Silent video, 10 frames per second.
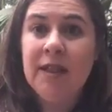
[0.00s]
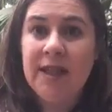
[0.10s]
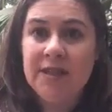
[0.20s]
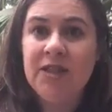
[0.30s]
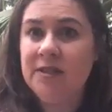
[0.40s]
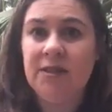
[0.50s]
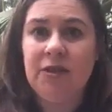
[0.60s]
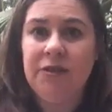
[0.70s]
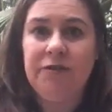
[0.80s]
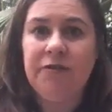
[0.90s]
that just
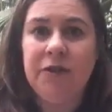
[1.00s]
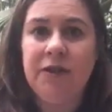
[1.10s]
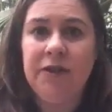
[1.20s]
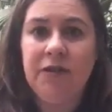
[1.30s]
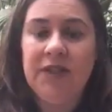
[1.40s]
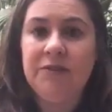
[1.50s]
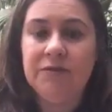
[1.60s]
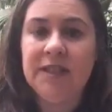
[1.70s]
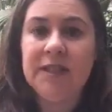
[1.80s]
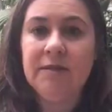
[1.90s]
don't follow these
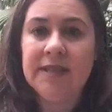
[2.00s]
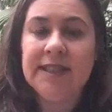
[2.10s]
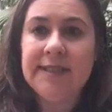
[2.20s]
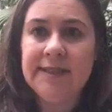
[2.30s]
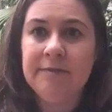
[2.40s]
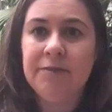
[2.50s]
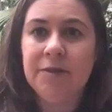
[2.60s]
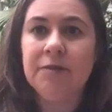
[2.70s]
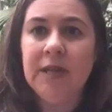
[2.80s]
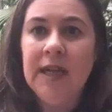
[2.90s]
really, really simple,